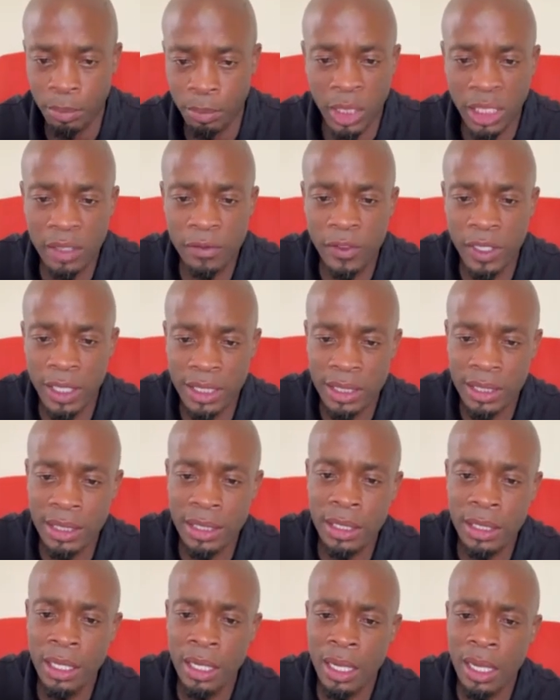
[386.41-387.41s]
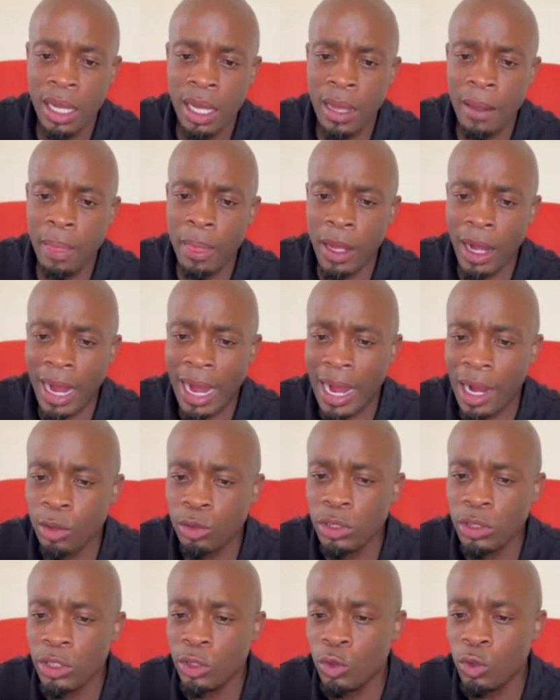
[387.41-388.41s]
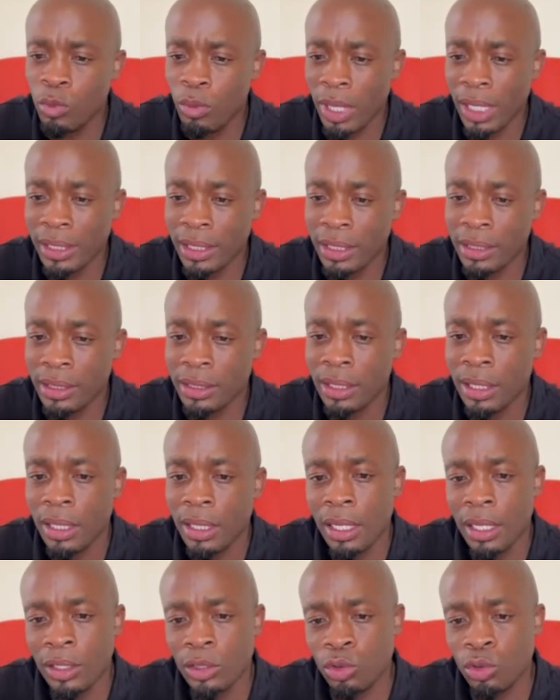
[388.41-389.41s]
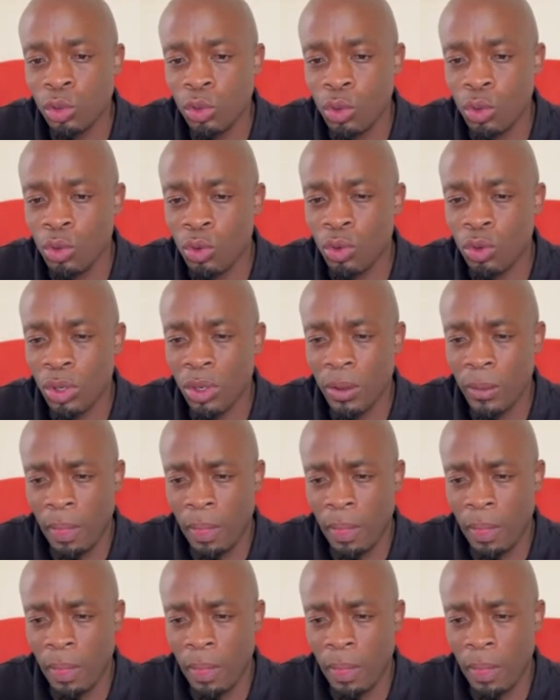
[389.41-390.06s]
Previously, how did you manage to